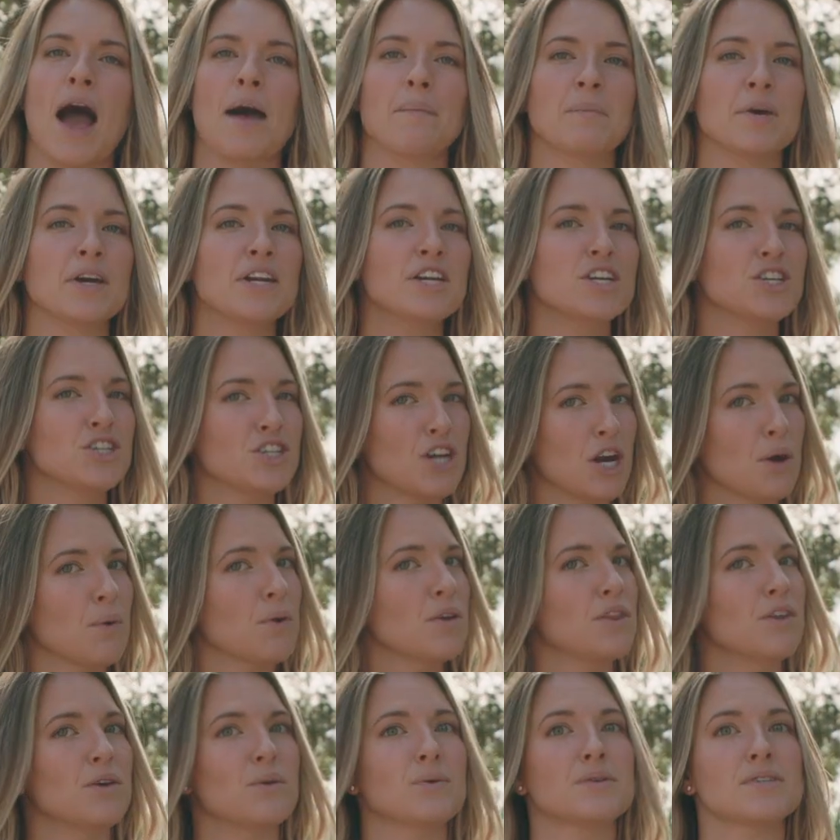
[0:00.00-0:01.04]
I'm gonna share
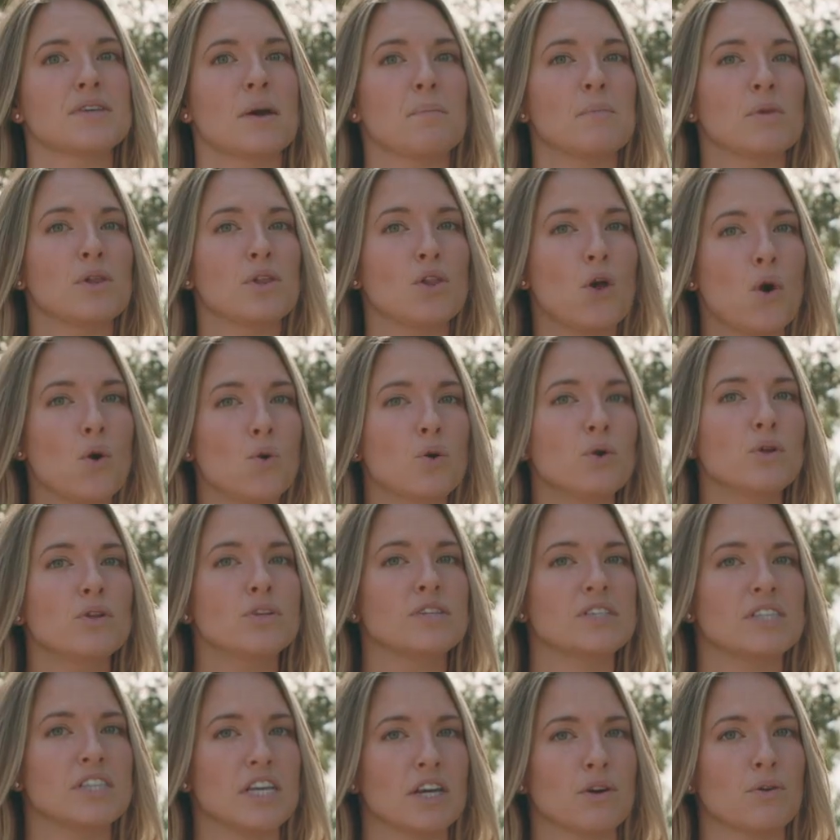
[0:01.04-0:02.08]
with you some
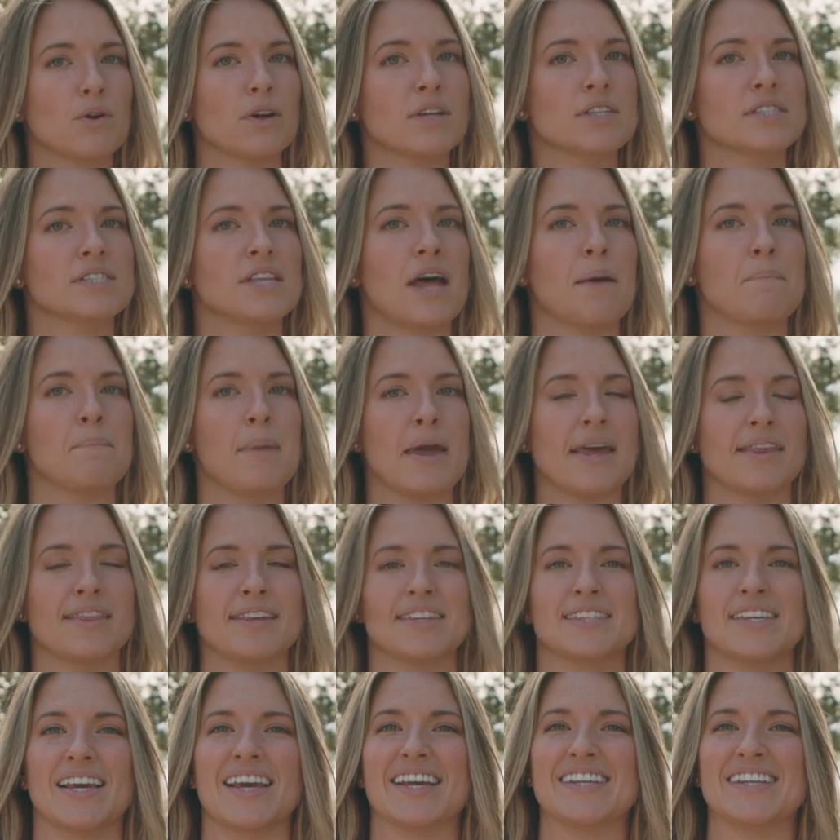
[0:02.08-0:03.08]
local secrets that make this